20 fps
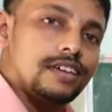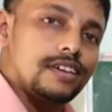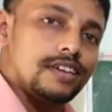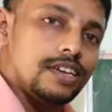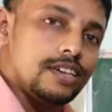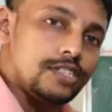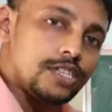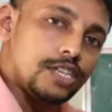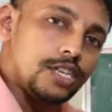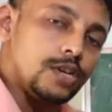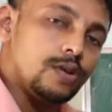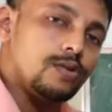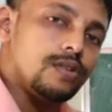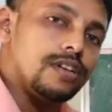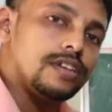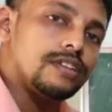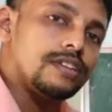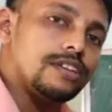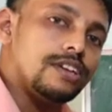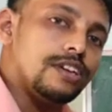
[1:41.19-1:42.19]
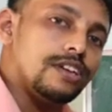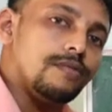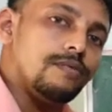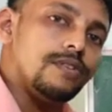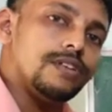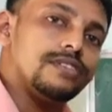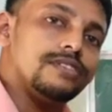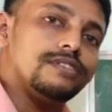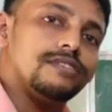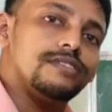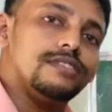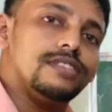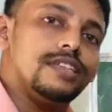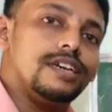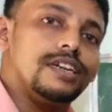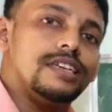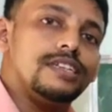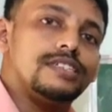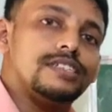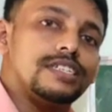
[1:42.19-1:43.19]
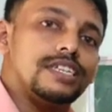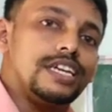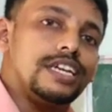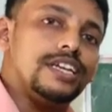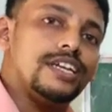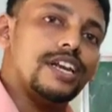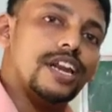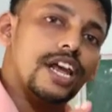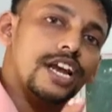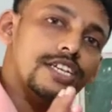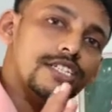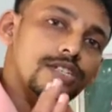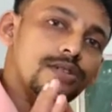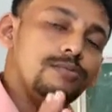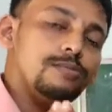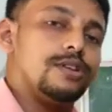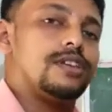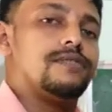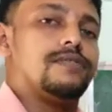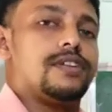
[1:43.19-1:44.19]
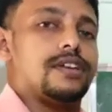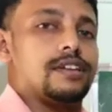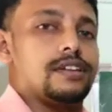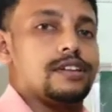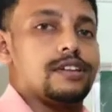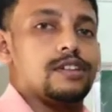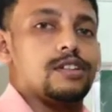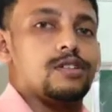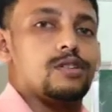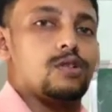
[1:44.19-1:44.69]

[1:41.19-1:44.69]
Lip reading: It's a unit in which there is interaction between